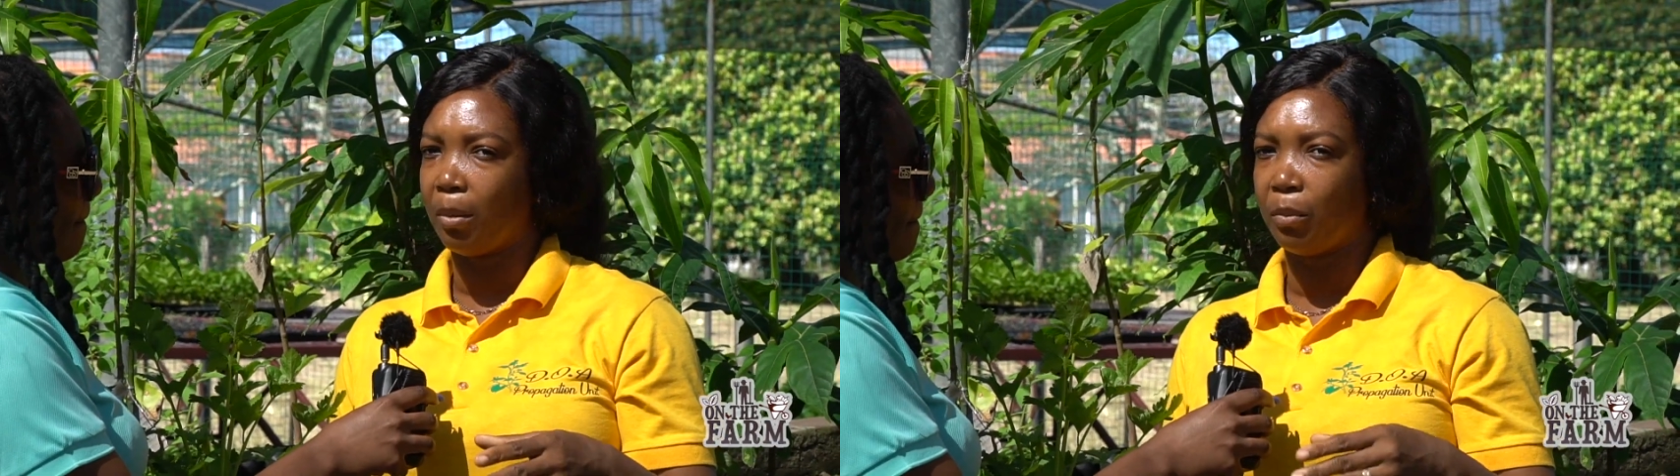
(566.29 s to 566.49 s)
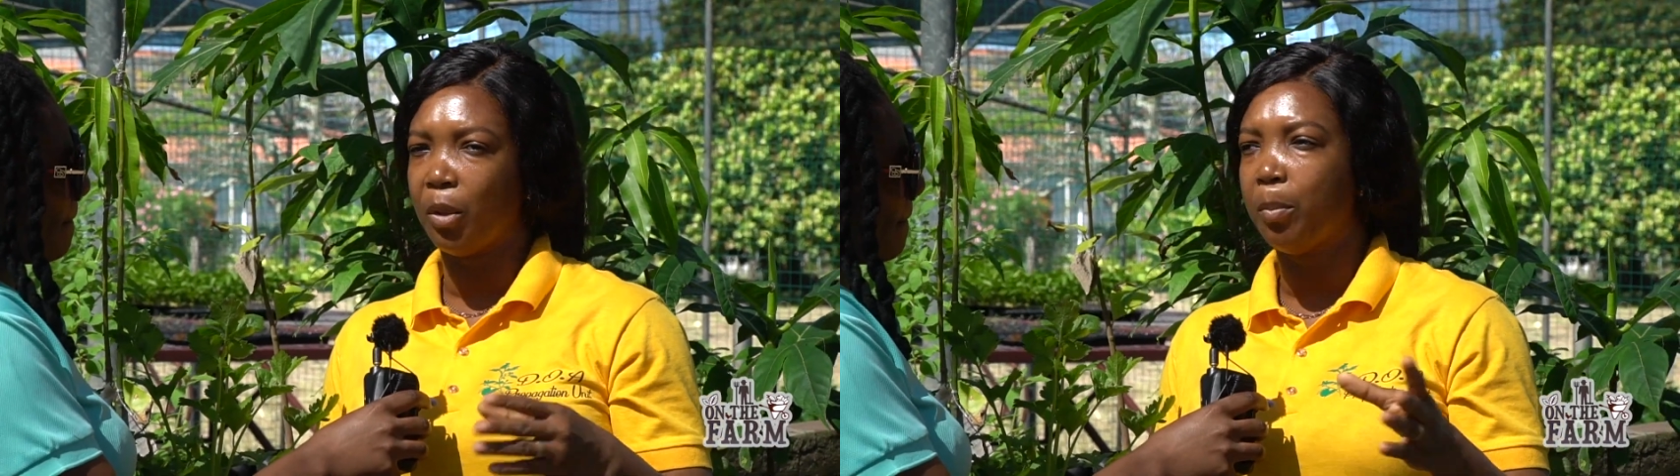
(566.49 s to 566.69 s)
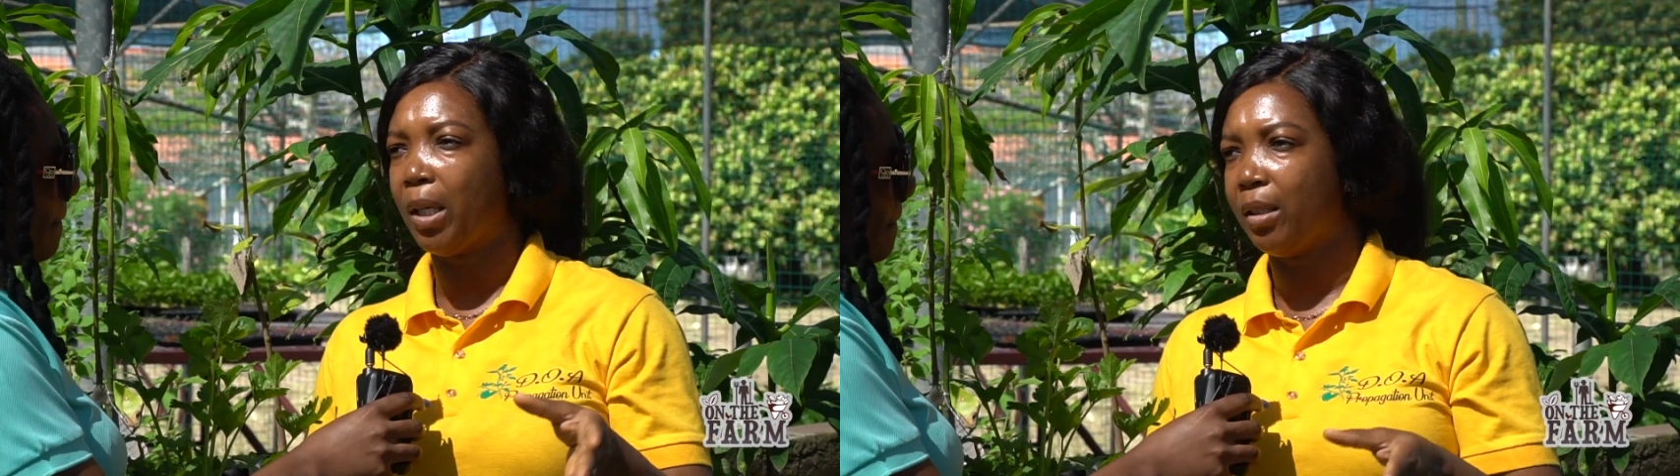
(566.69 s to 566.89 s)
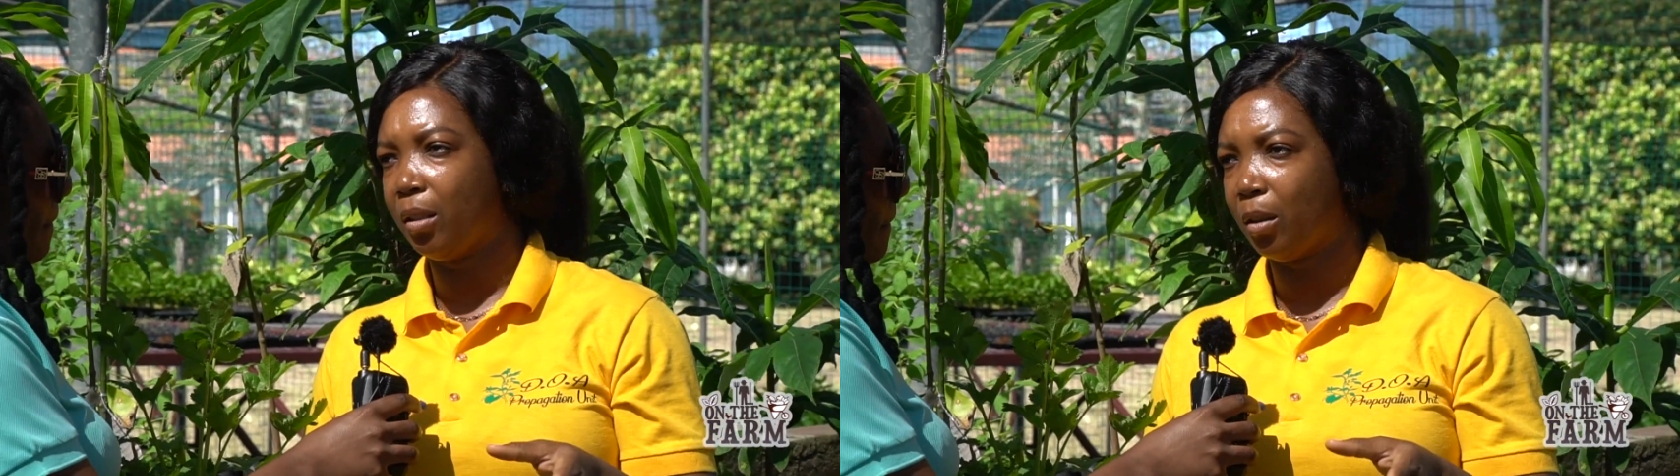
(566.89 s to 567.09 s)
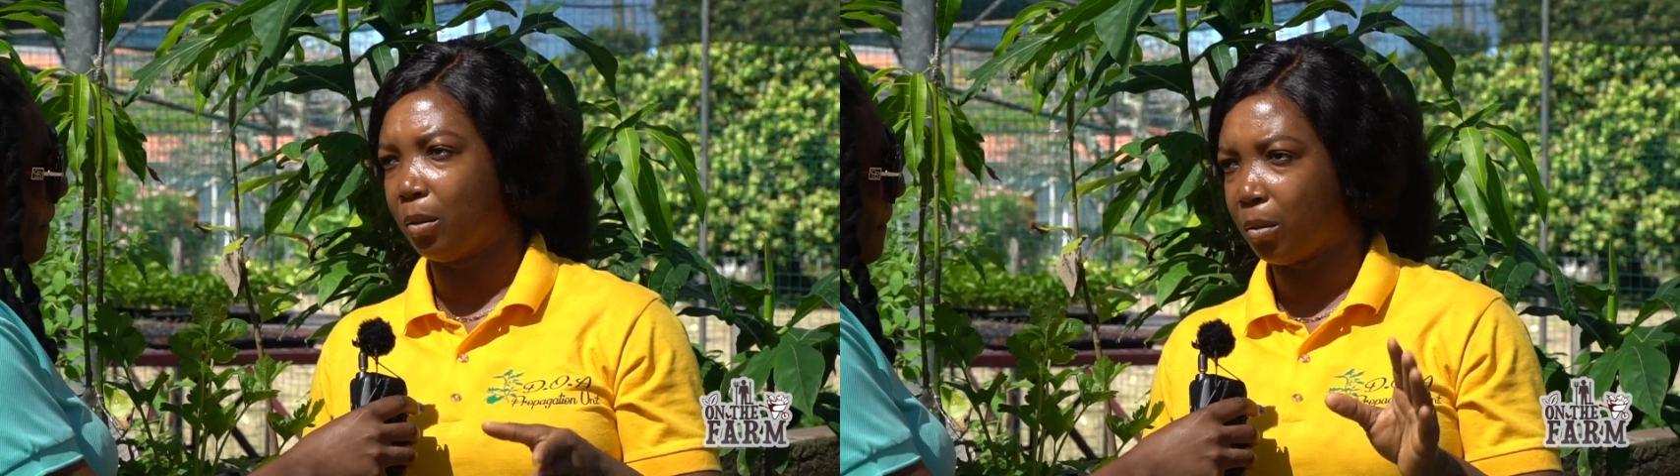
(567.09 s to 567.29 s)
we planted
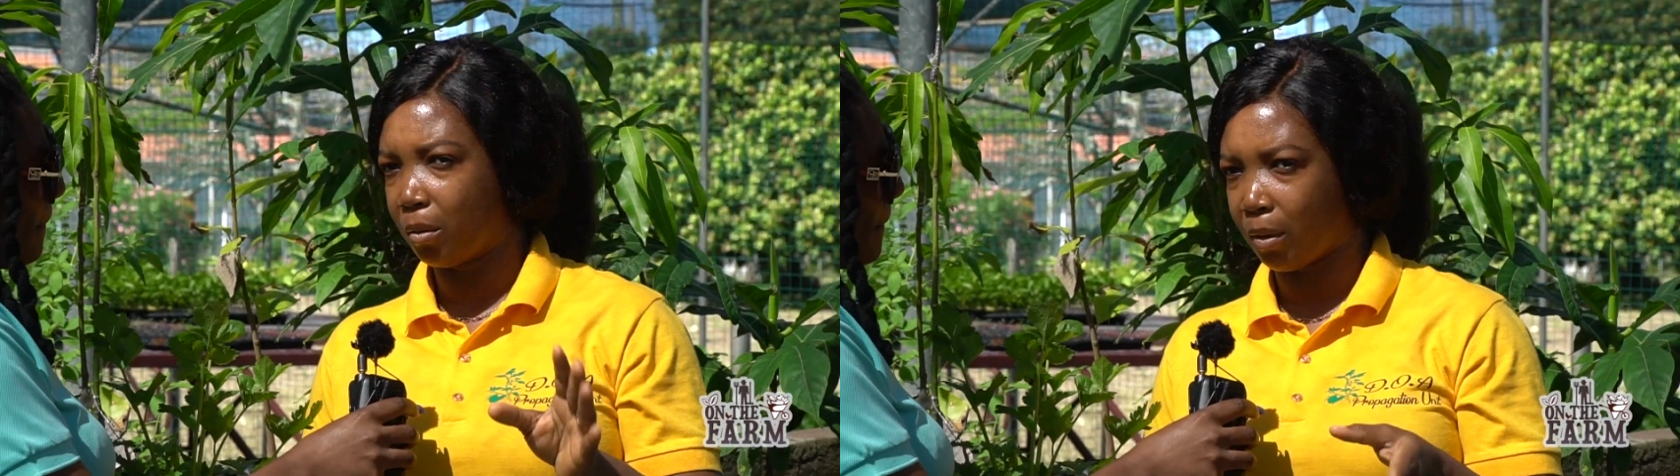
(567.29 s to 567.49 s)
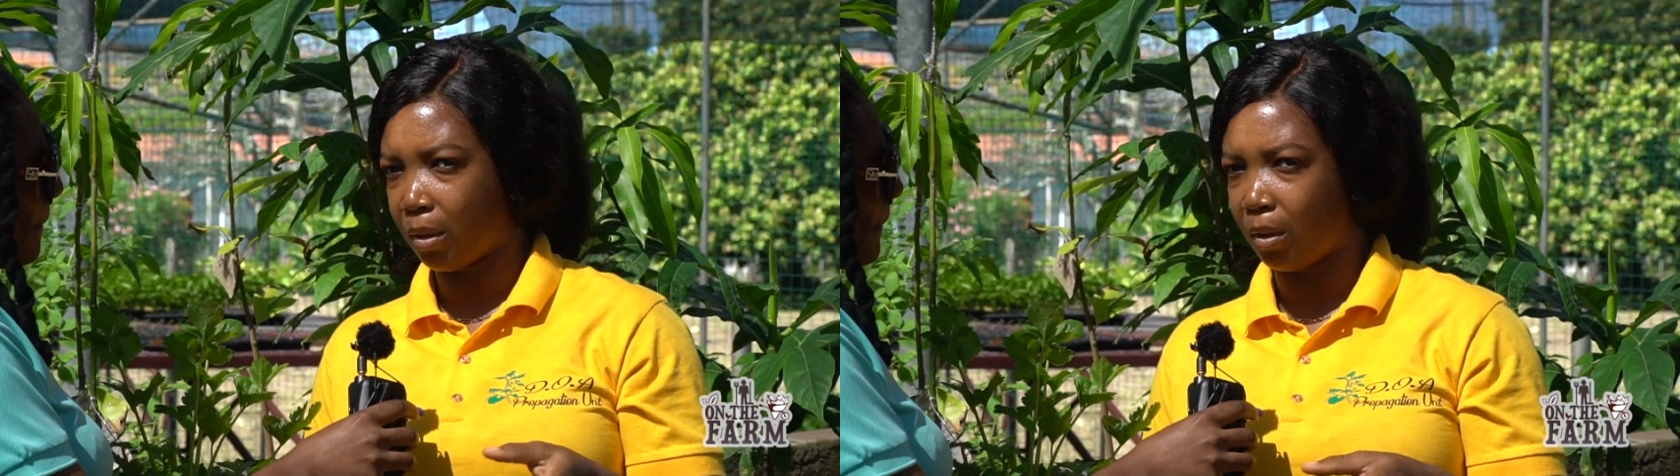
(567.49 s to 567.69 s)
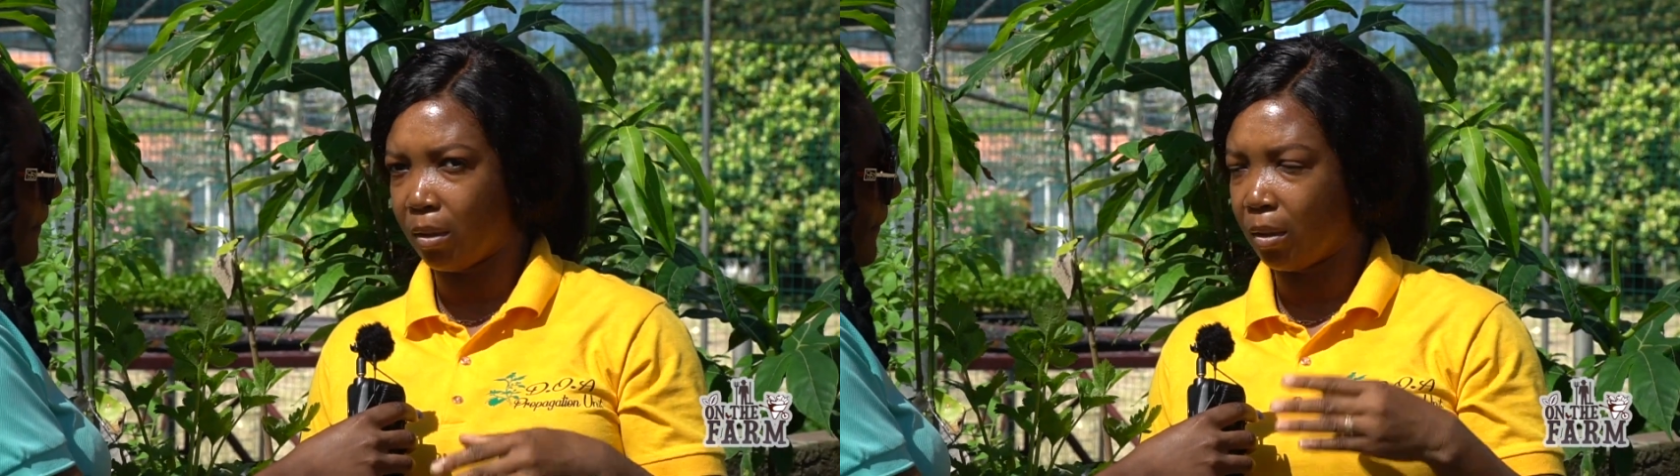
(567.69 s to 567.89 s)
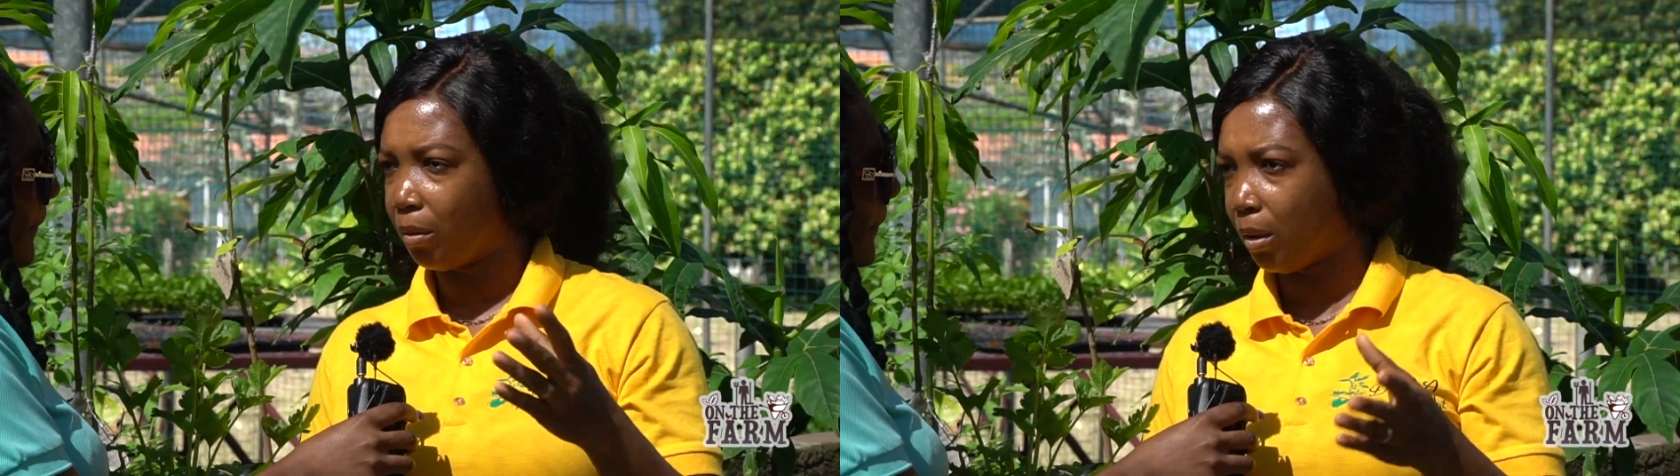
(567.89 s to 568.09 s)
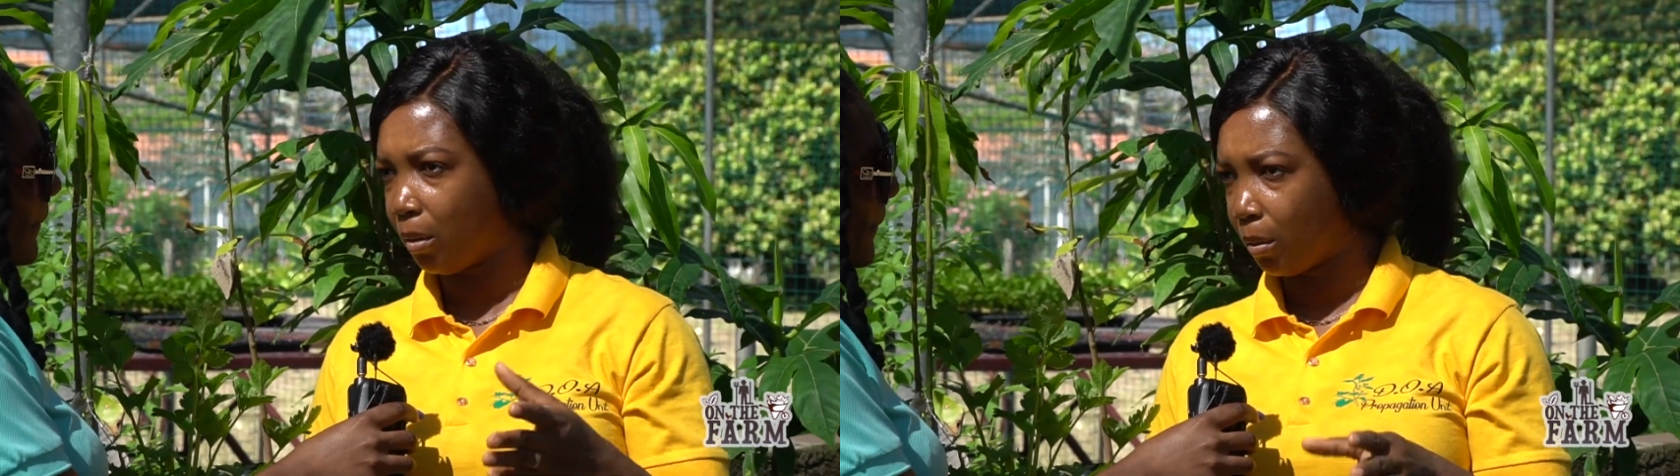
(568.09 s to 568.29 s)
our seeds, they're
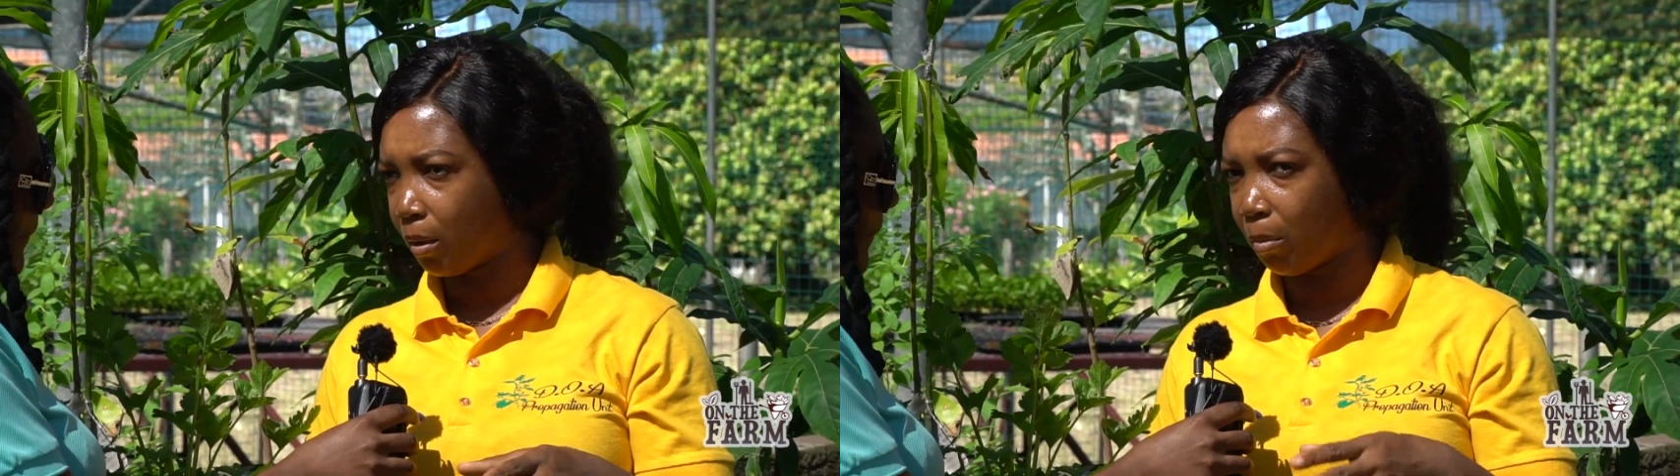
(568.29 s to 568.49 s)
really good,